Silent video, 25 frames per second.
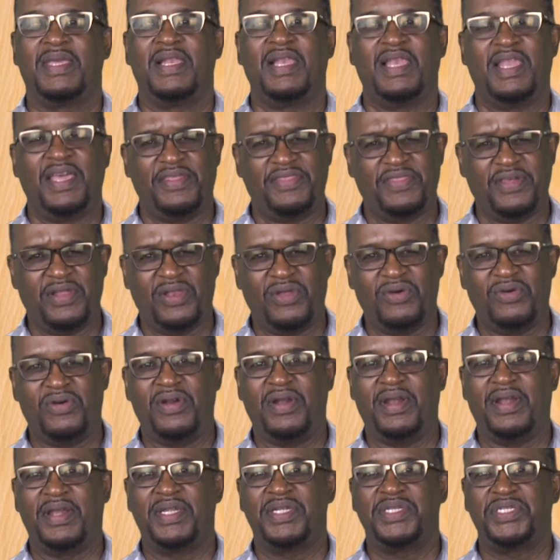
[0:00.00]
Let the
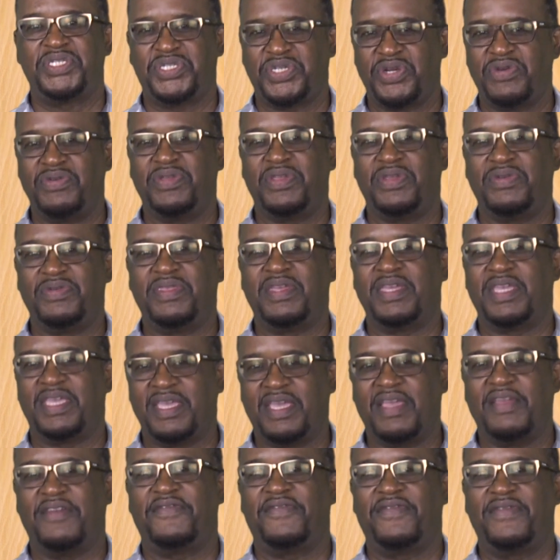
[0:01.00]
Lord show you the
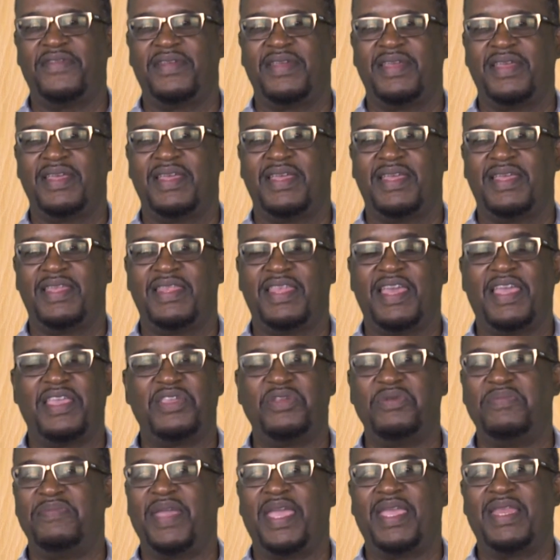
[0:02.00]
gift that
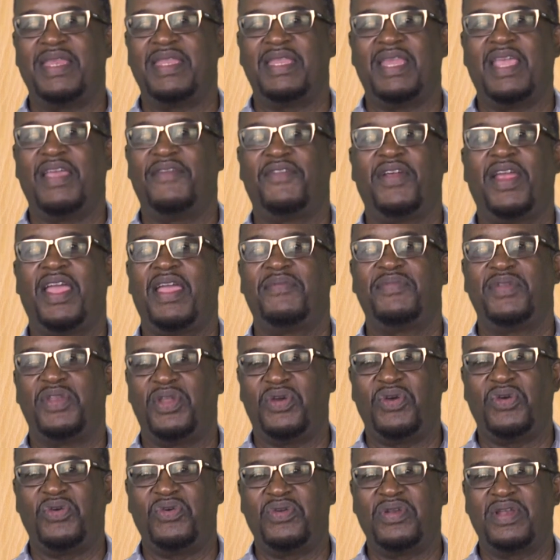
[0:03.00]
you may never have
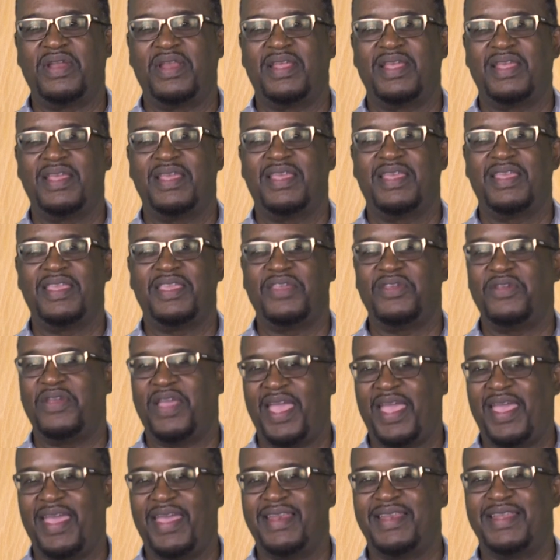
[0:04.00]
known you
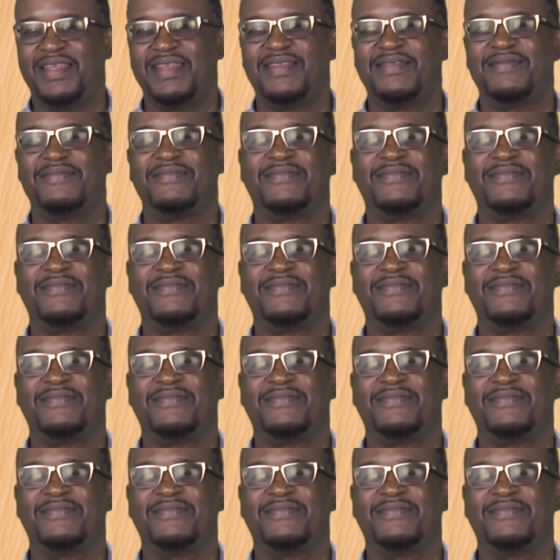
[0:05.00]
had.